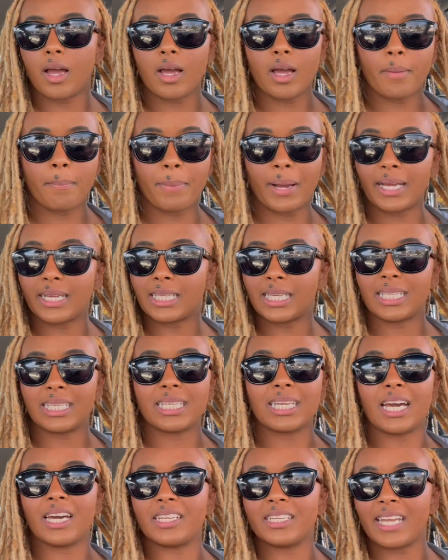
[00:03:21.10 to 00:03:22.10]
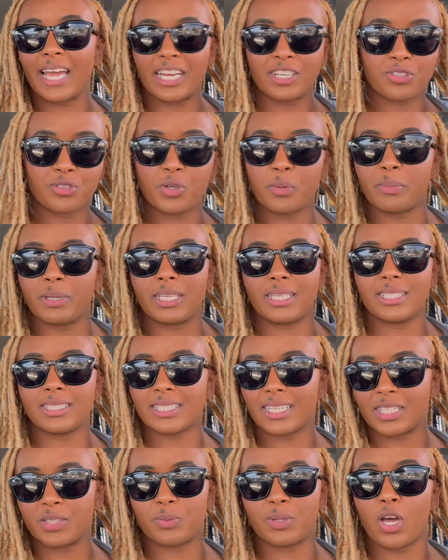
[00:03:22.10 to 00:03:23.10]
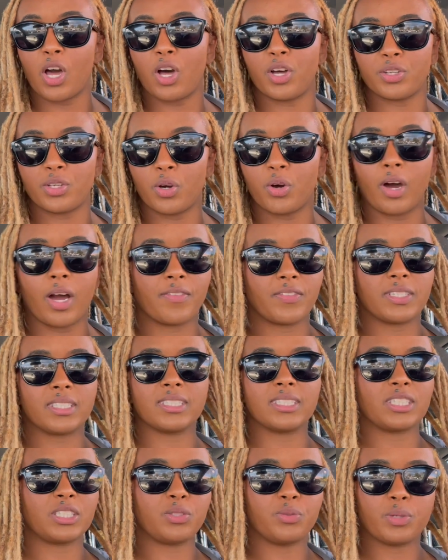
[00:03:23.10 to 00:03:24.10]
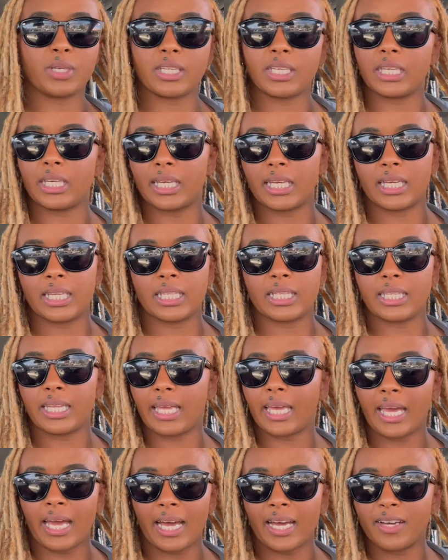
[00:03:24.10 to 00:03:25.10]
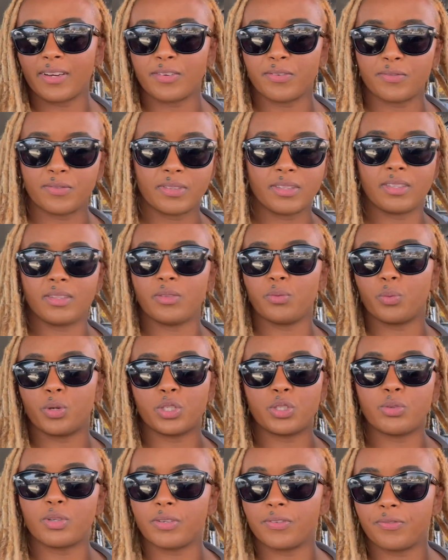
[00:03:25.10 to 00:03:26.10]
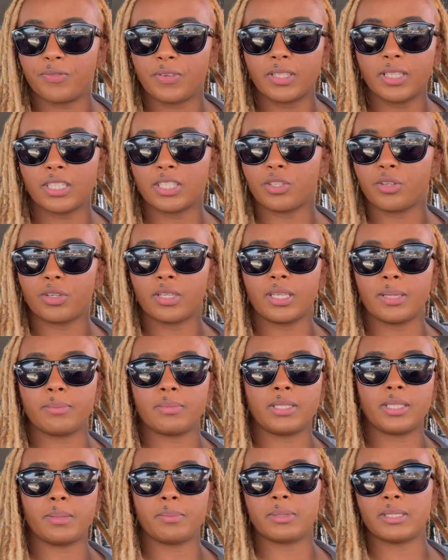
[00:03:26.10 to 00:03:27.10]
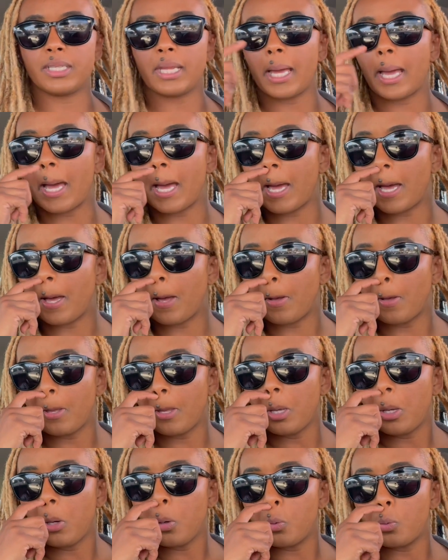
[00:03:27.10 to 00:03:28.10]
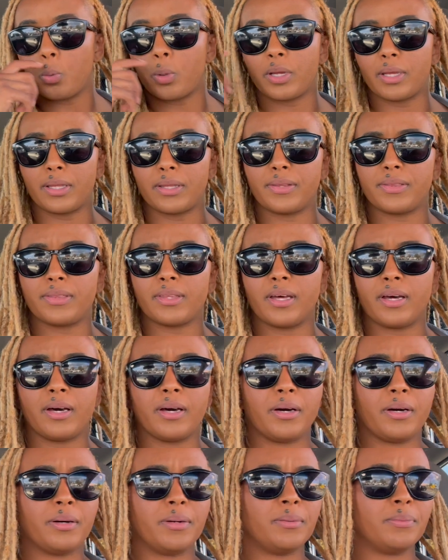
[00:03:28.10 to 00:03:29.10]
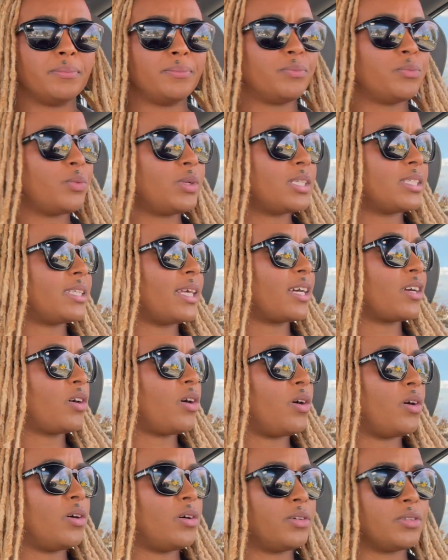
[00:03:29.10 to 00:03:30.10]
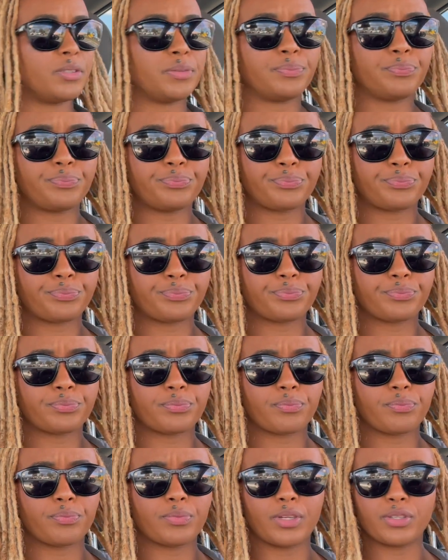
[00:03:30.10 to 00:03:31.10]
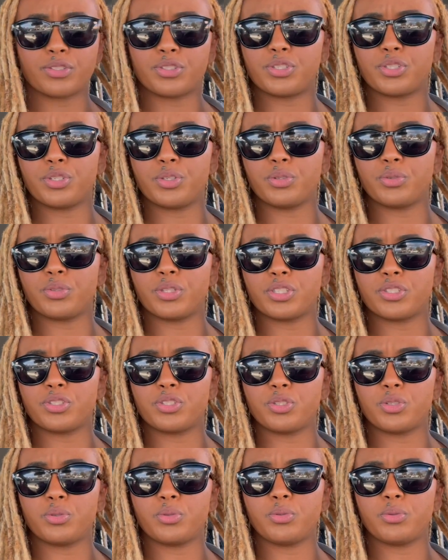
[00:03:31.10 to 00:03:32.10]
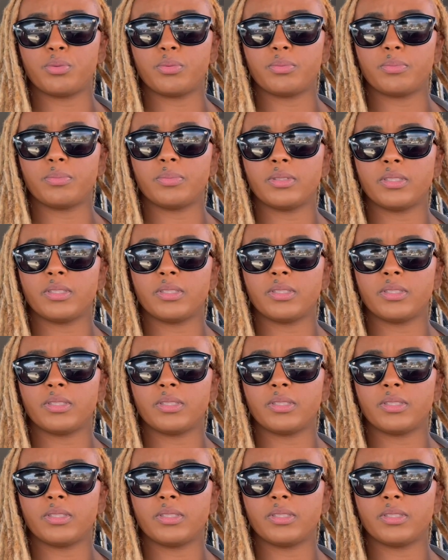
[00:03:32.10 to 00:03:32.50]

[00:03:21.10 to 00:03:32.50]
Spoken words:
by any unnatural means, because we all know obviously they have where you can fill in your hip dips now with what is that called? There's two